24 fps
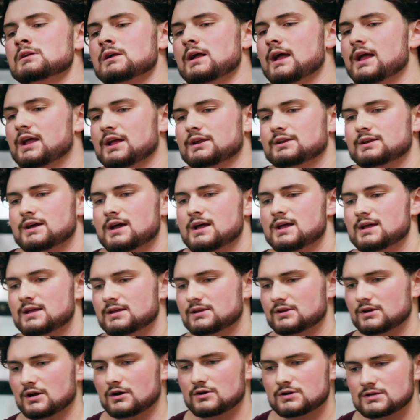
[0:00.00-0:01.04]
And,
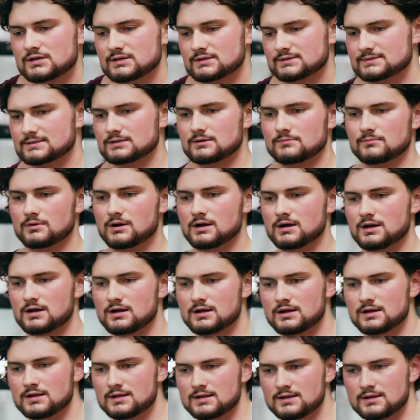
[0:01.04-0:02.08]
you know, some
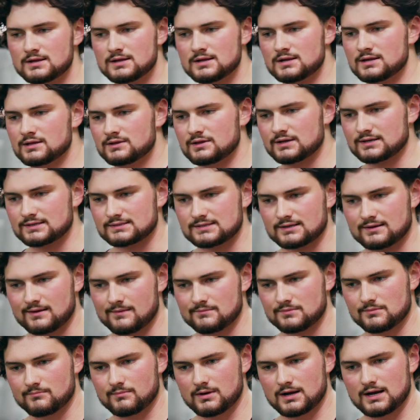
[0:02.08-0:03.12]
things that
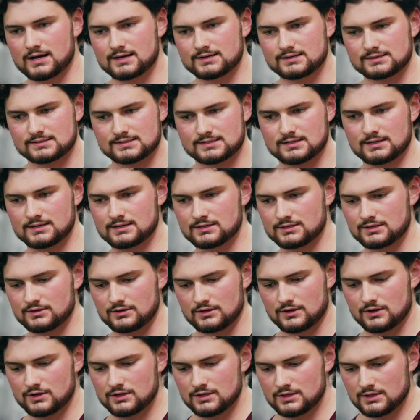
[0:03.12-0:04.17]
come to mind is, you
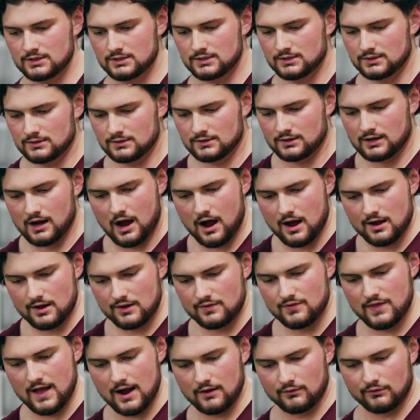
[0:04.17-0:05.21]
know,
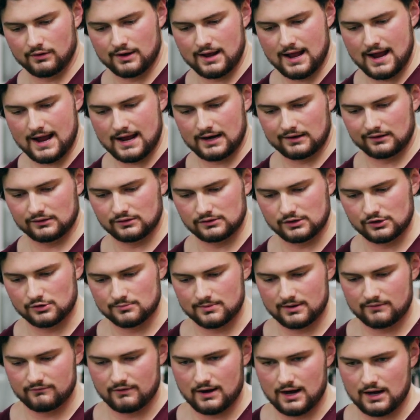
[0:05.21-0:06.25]
that would add a little
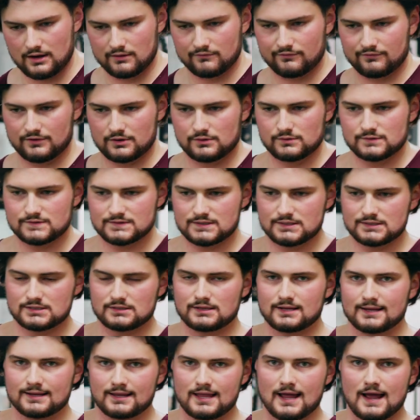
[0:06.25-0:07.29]
bit of a higher frequency to
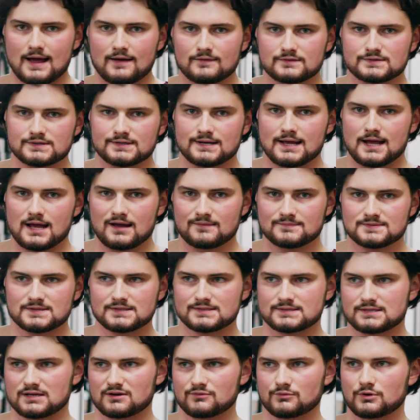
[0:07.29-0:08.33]
like calves and abs
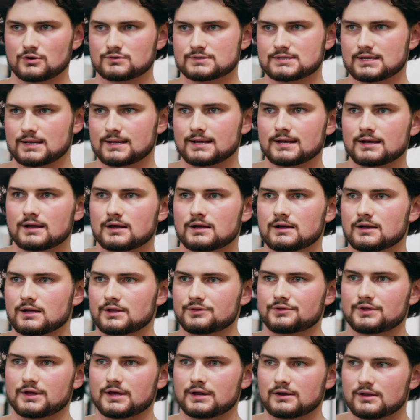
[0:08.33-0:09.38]
since they rotate.
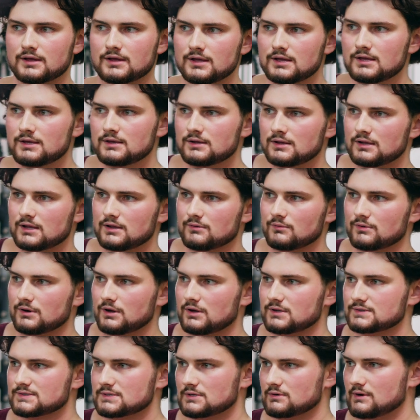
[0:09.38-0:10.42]
And then it would
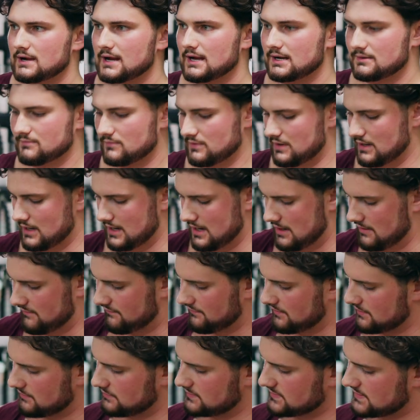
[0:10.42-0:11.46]
also add a higher
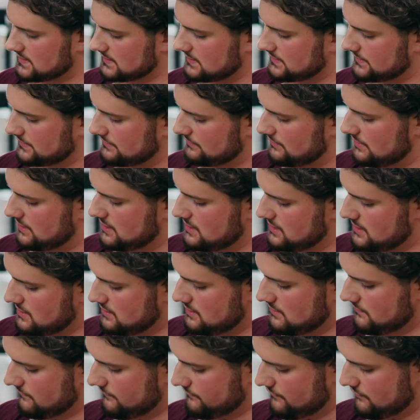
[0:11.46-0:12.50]
frequency to
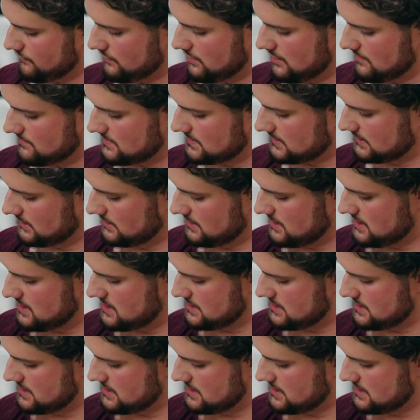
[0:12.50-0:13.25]
forearms.